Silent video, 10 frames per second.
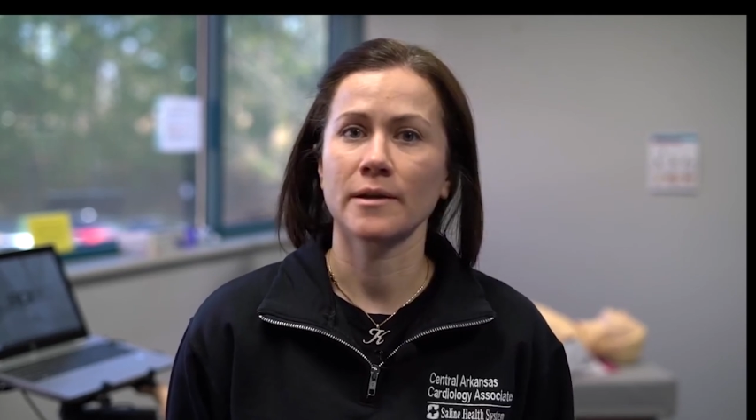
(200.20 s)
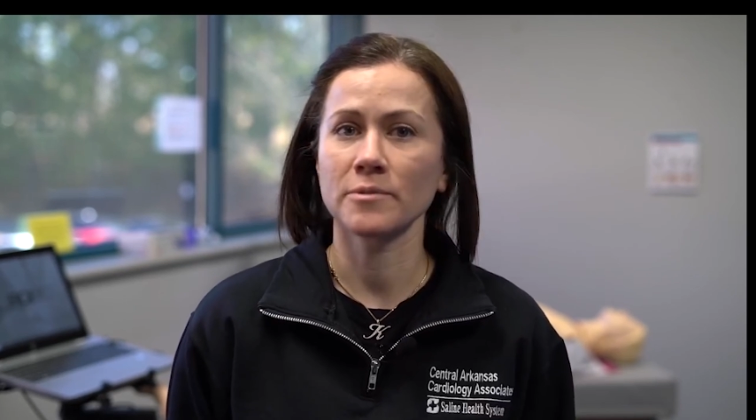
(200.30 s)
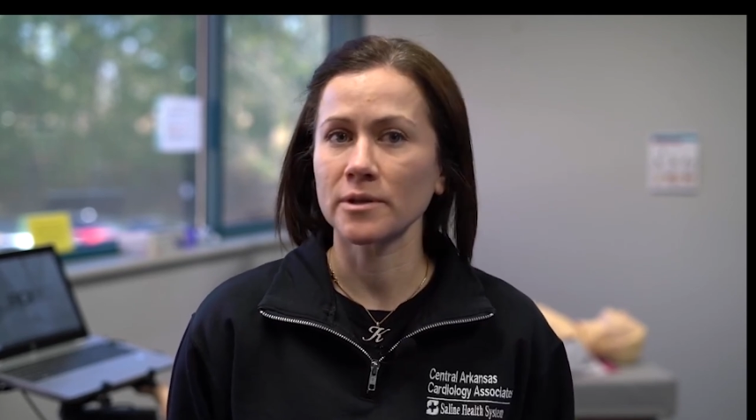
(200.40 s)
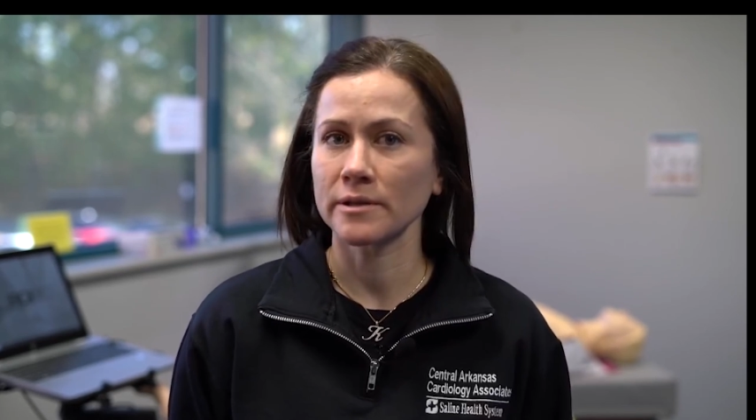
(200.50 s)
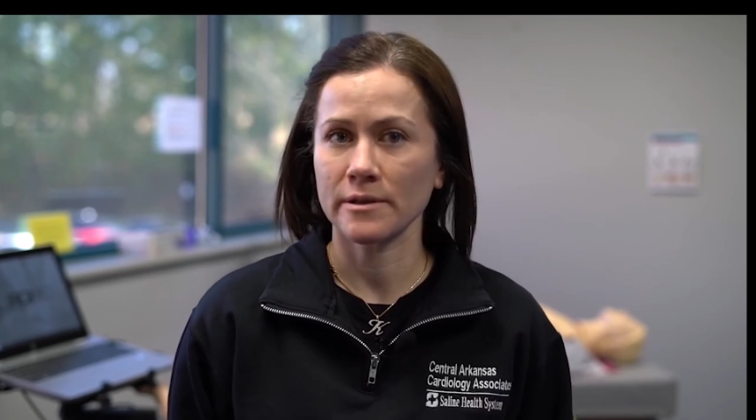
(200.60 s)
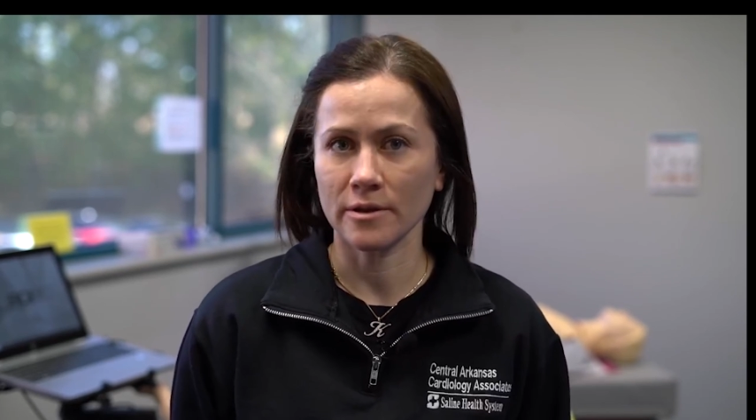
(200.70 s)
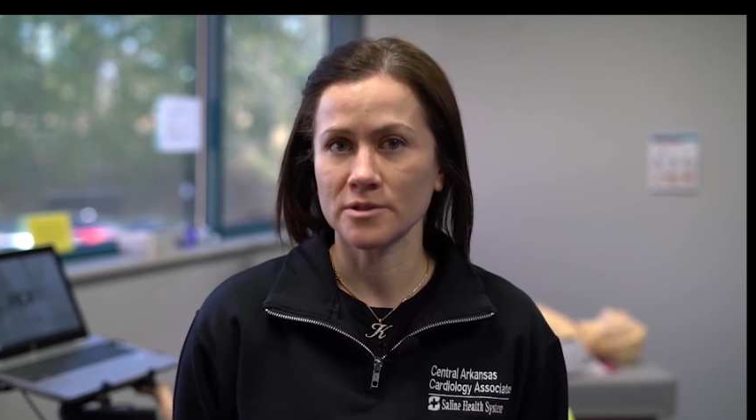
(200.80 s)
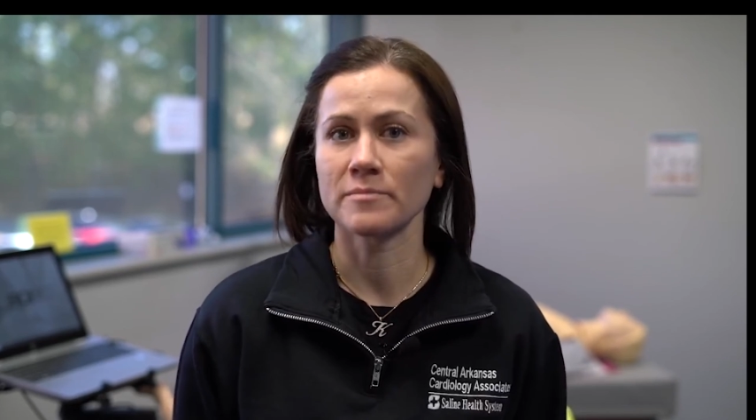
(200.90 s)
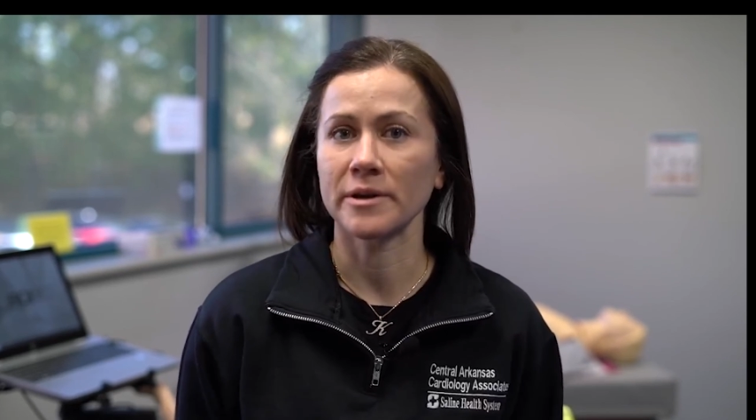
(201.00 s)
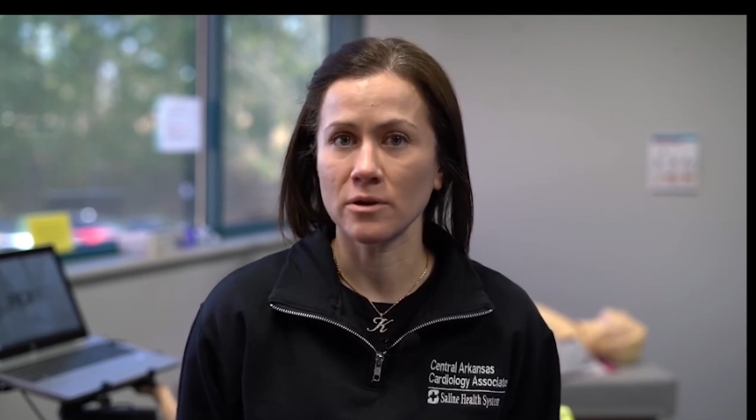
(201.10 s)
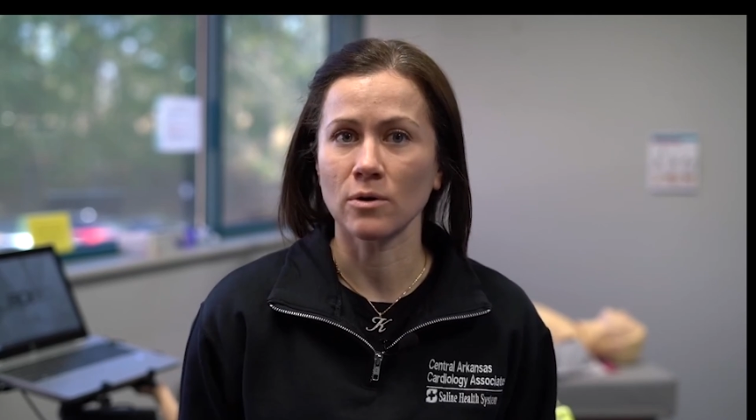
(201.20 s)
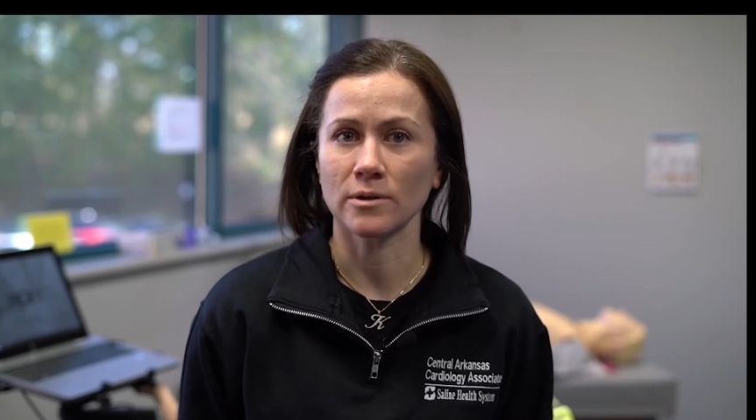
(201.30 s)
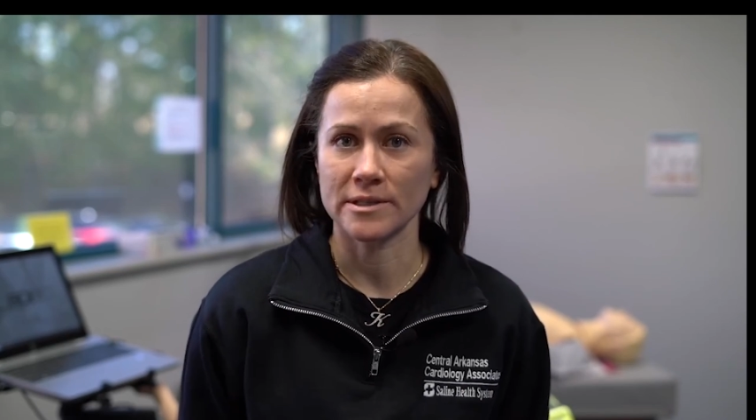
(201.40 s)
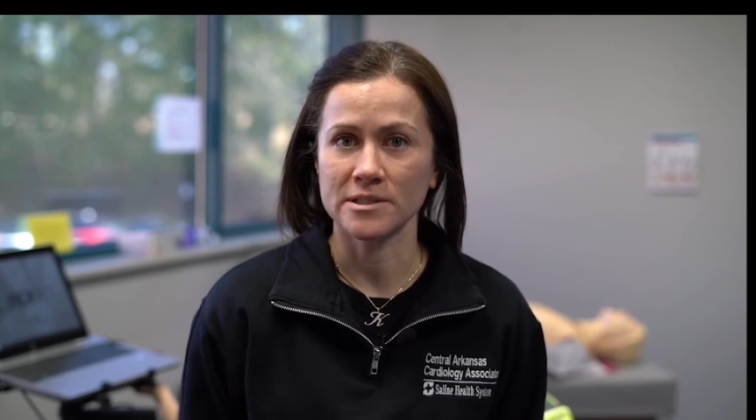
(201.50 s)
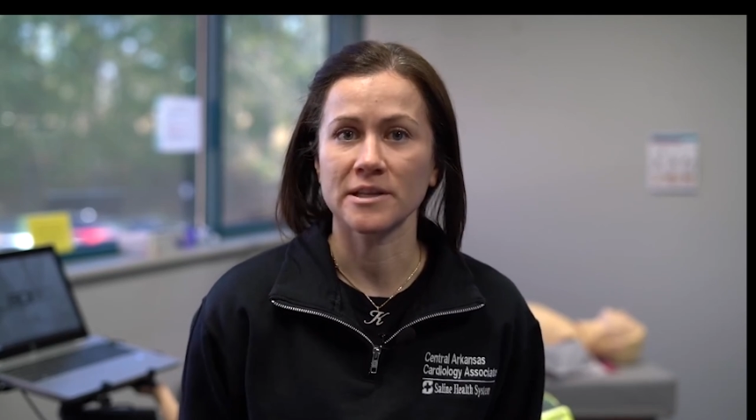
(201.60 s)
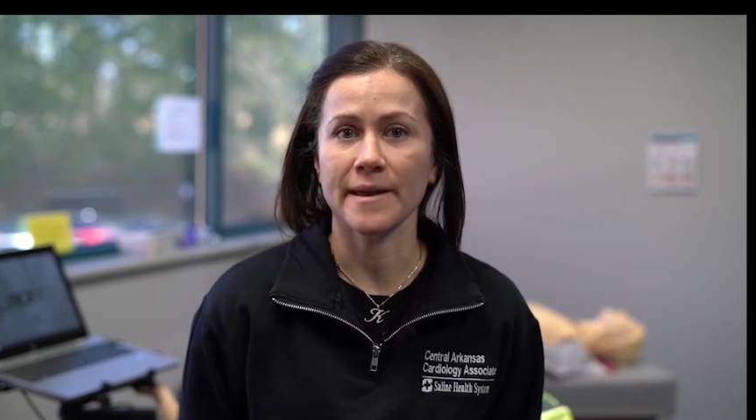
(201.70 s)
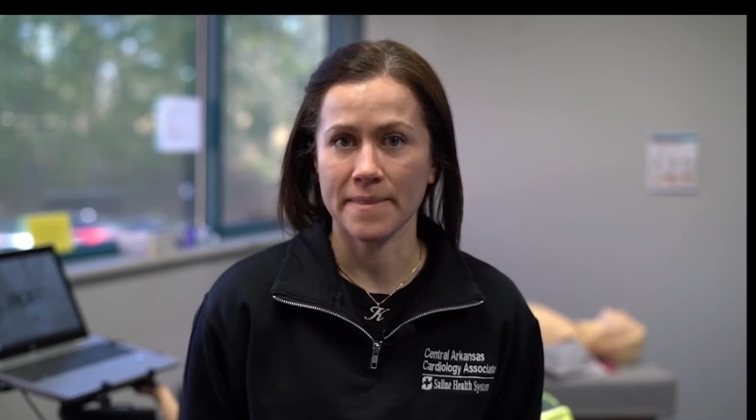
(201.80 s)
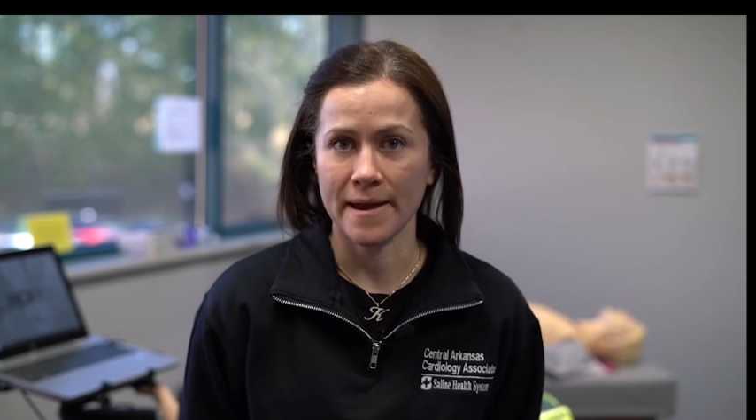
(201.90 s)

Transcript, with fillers: And really the ultimate goal is to get